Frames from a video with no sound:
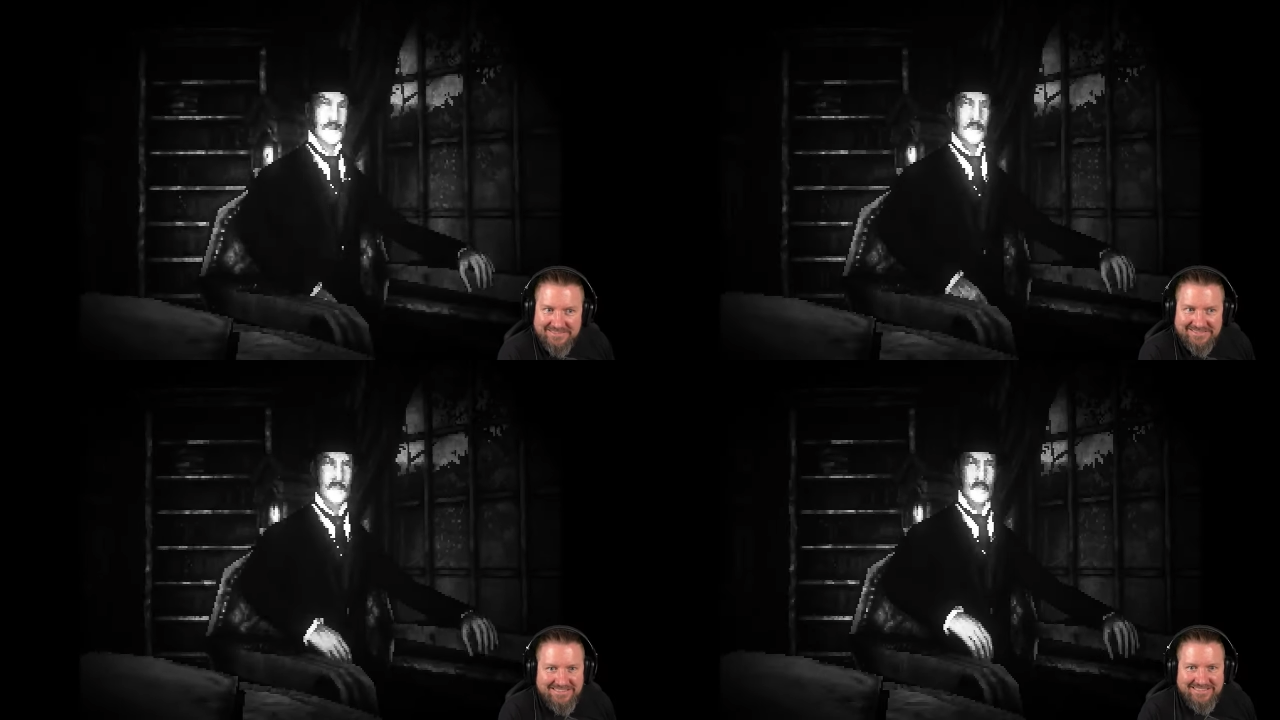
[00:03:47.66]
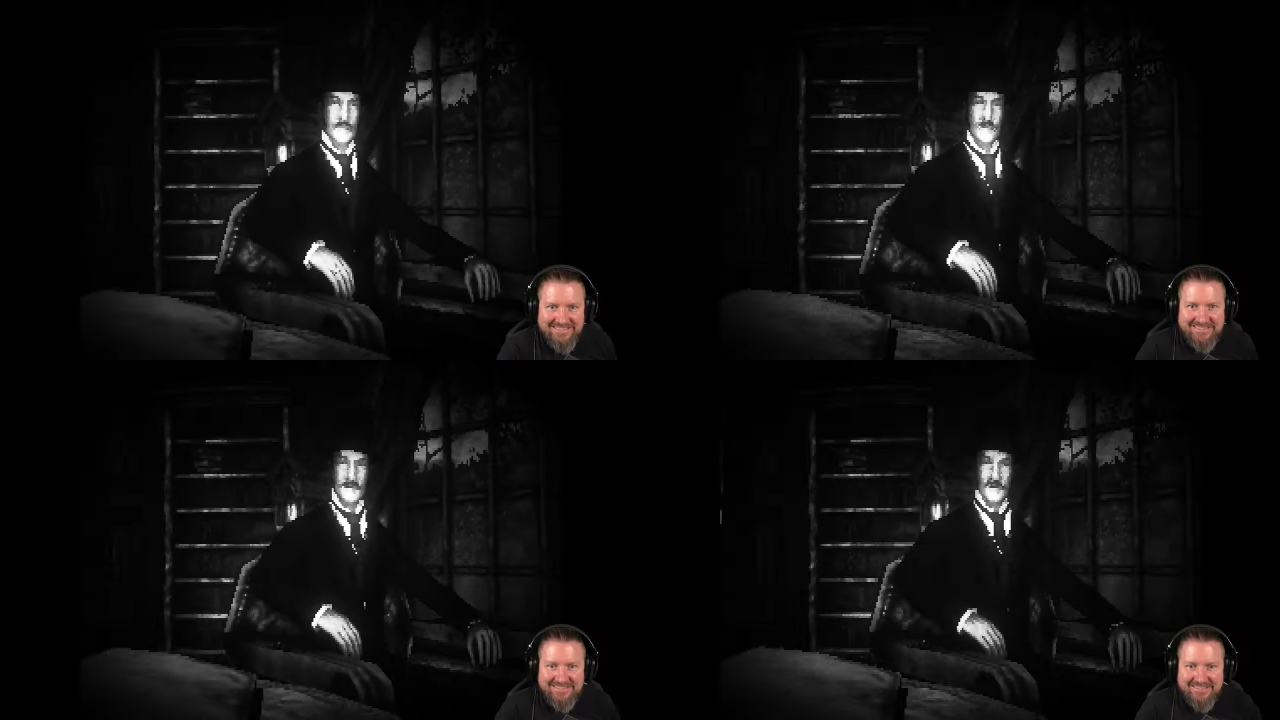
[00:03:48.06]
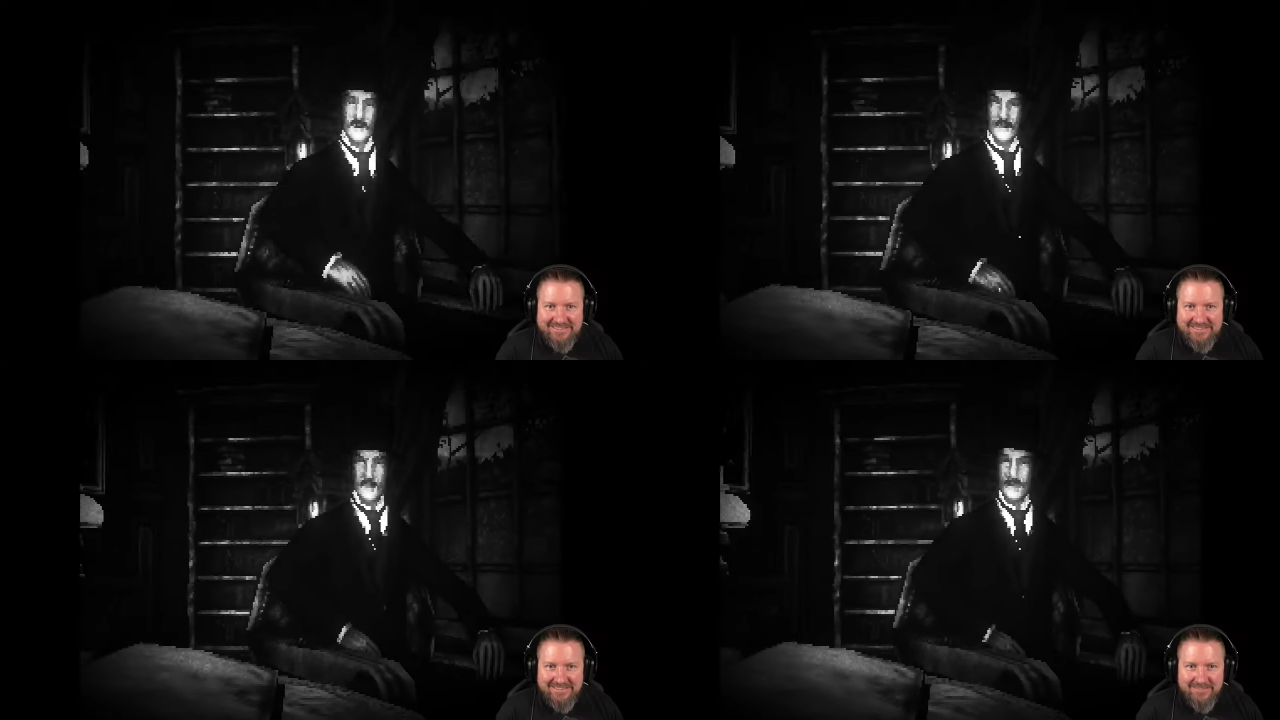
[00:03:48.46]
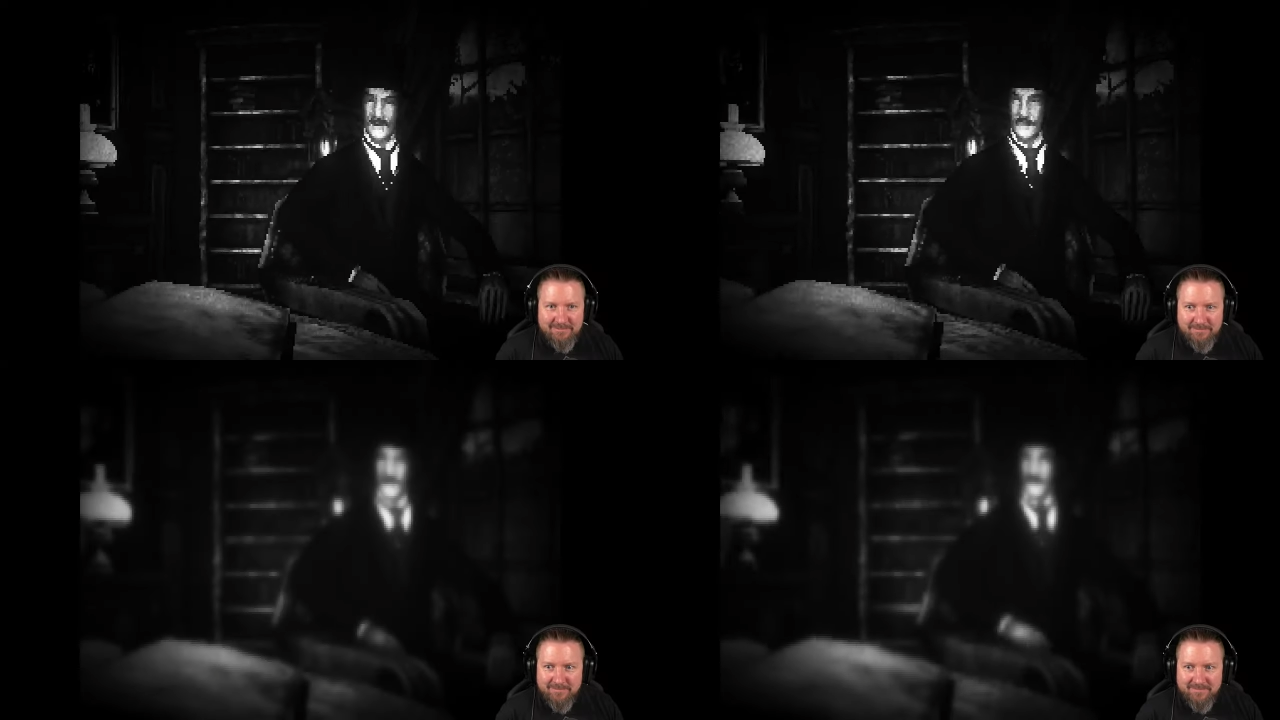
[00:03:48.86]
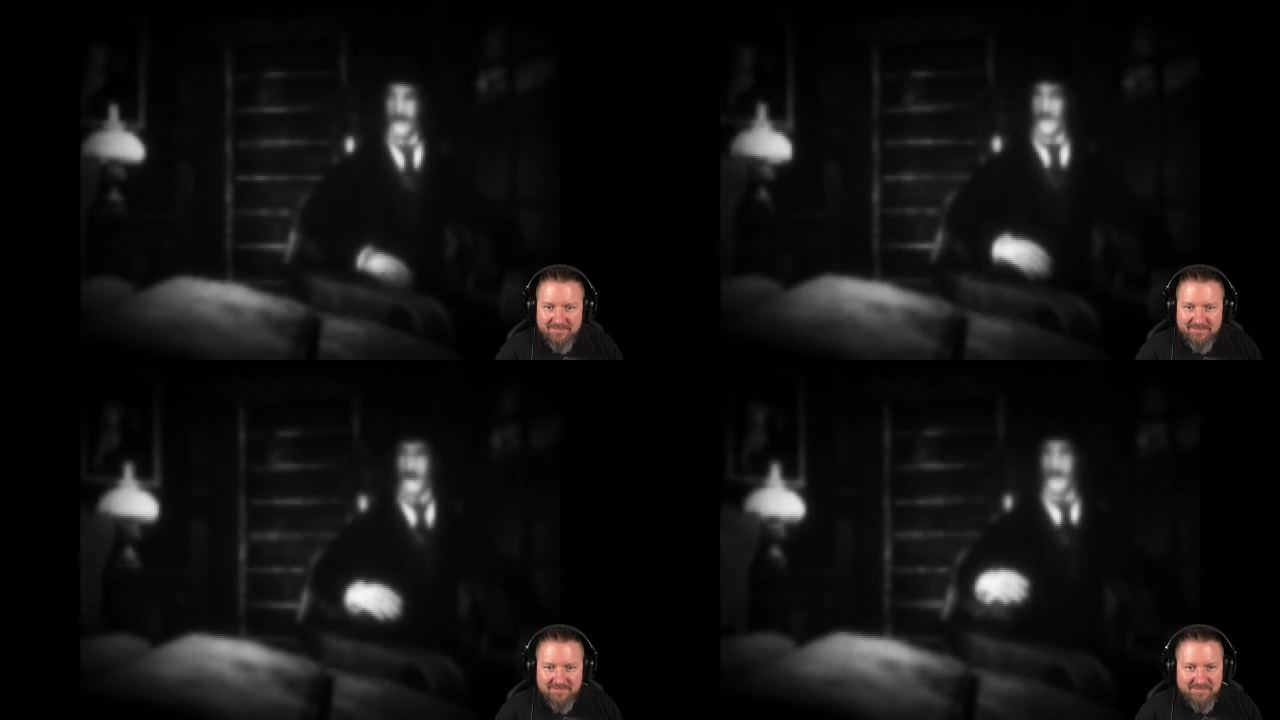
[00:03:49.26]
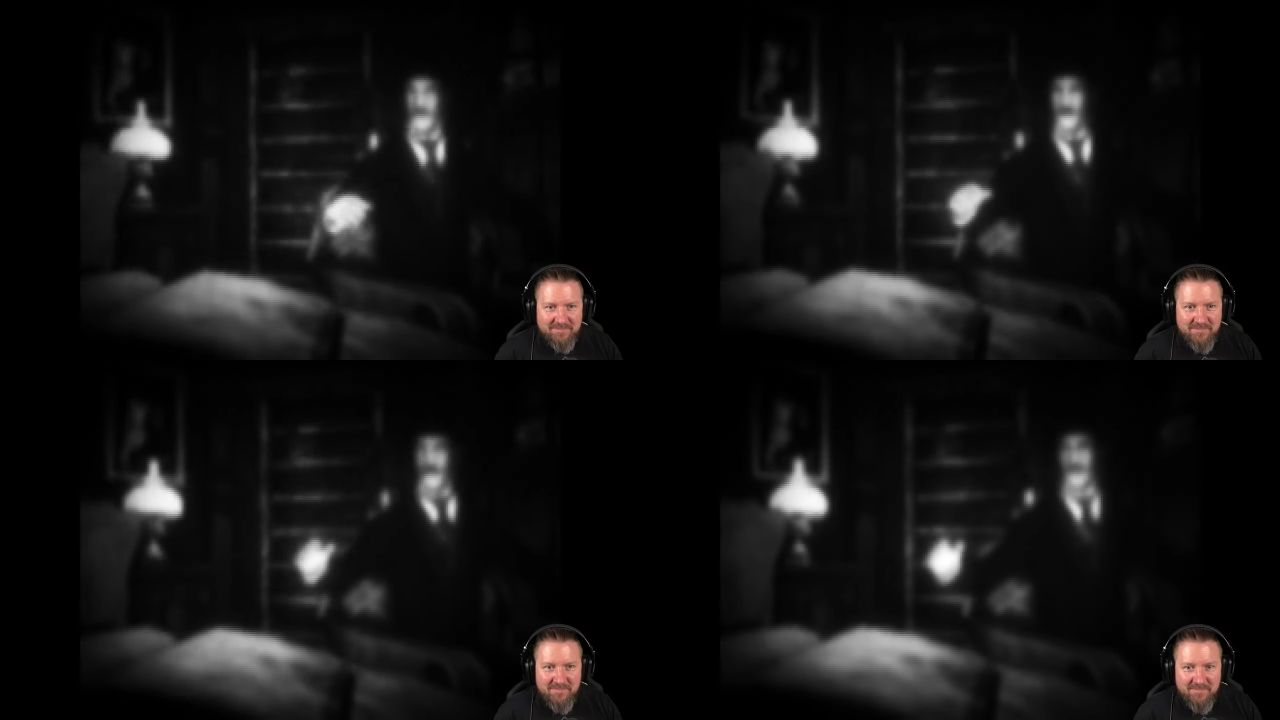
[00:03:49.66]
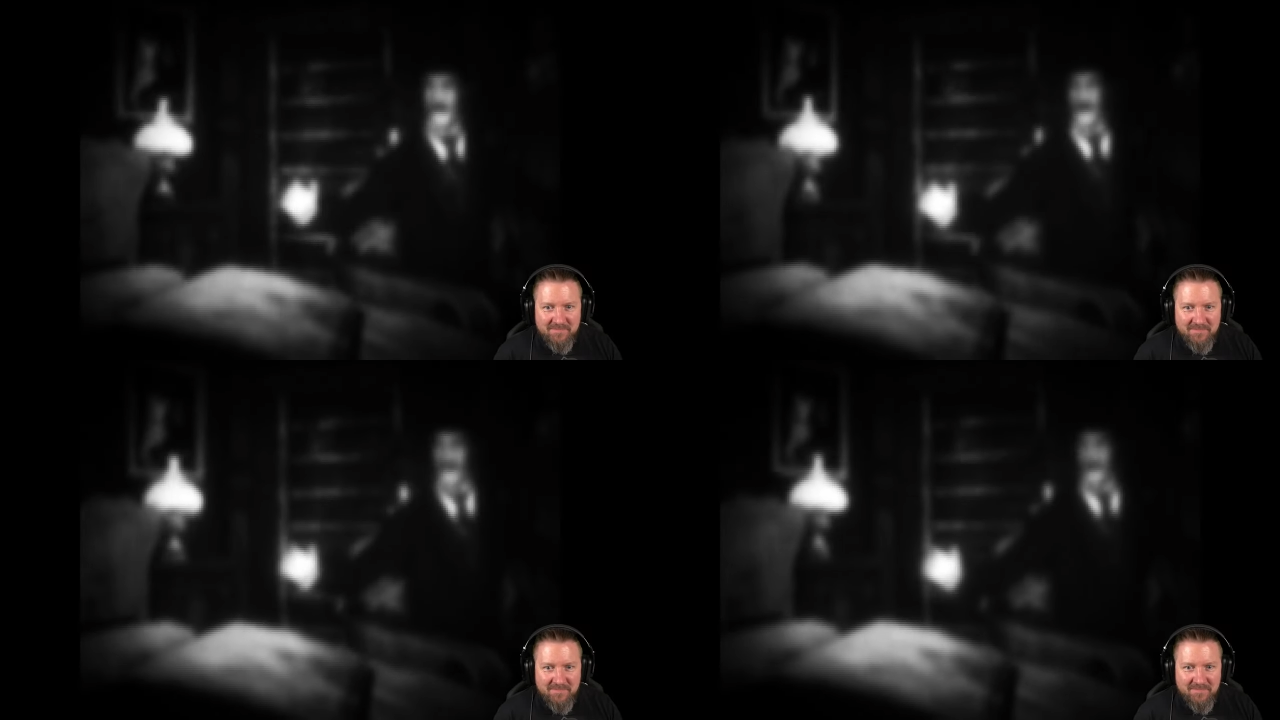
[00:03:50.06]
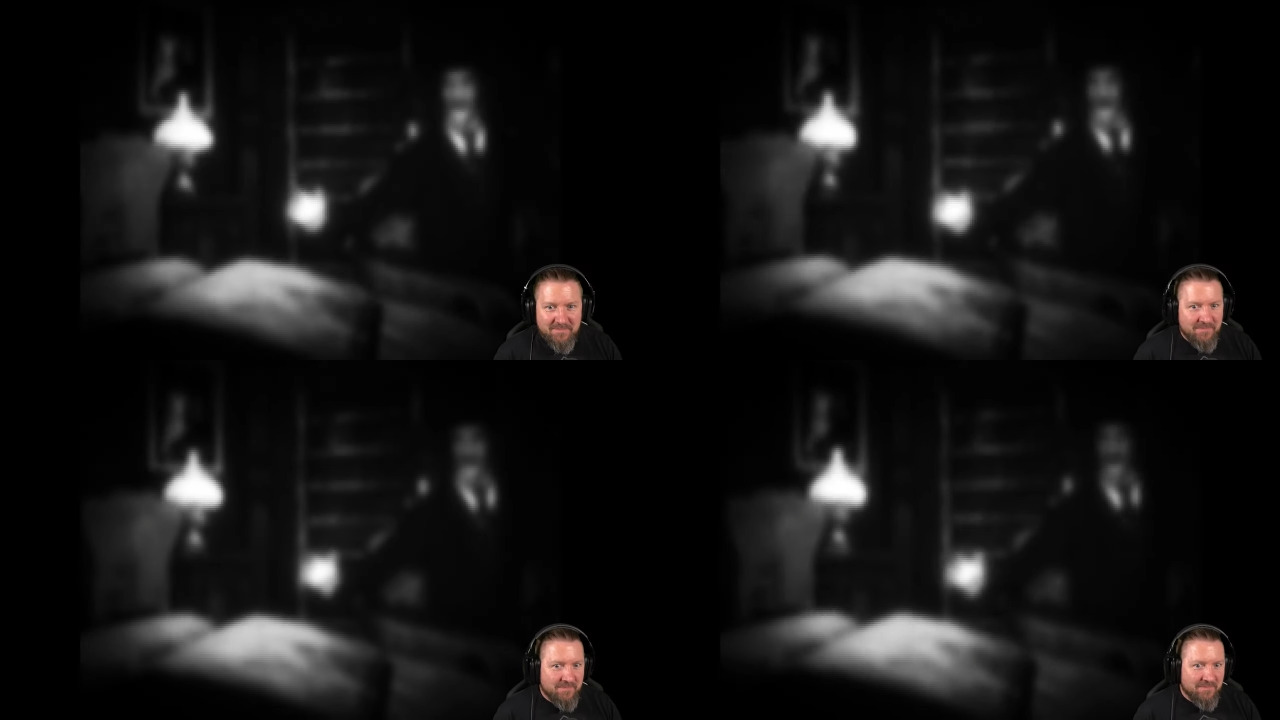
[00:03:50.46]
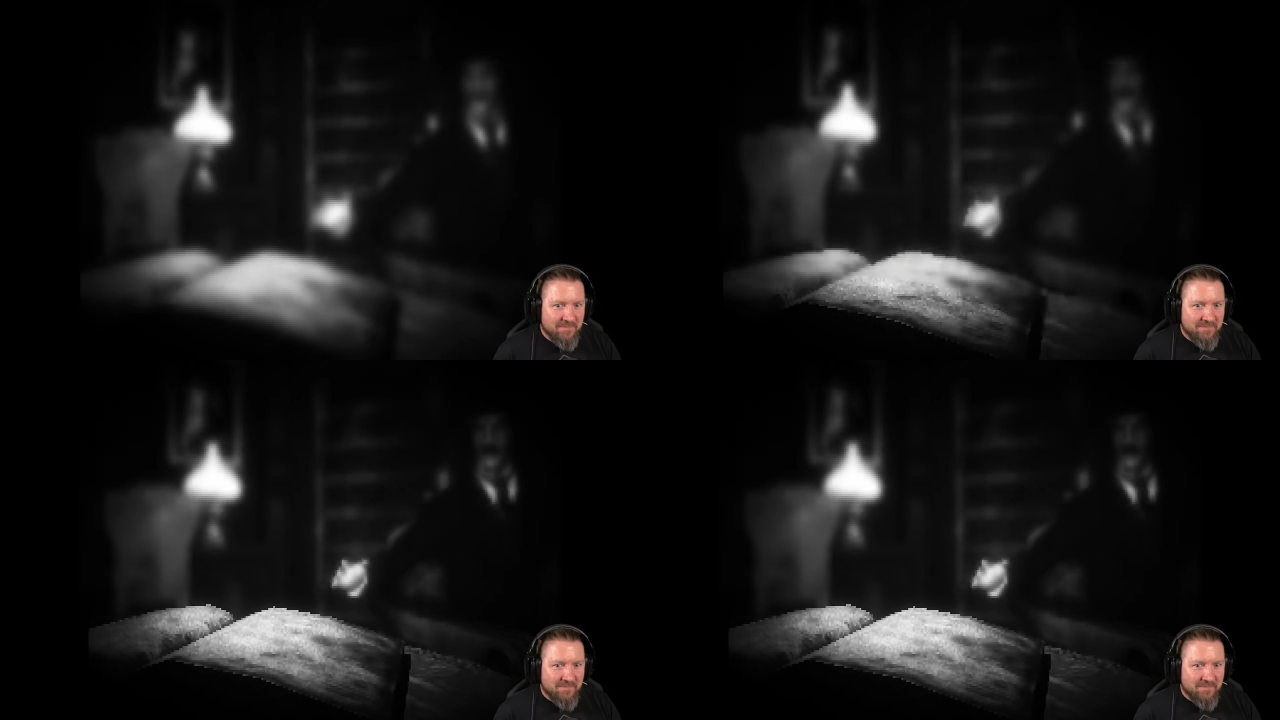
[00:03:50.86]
No one is speaking in this clip.